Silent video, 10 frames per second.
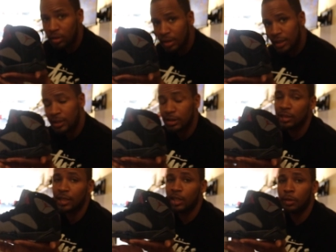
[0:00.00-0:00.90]
on these,
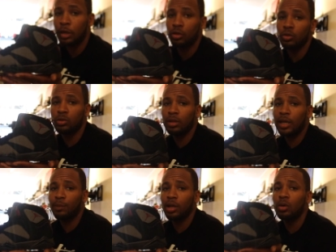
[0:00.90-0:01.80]
just letting everybody on YouTube
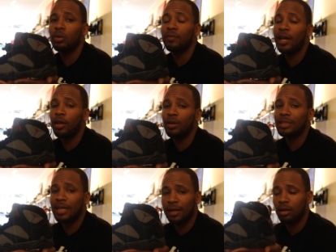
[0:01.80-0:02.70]
Lamb know, we're valuing
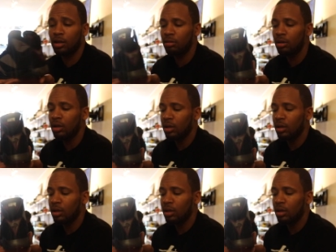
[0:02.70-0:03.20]
these kind of low.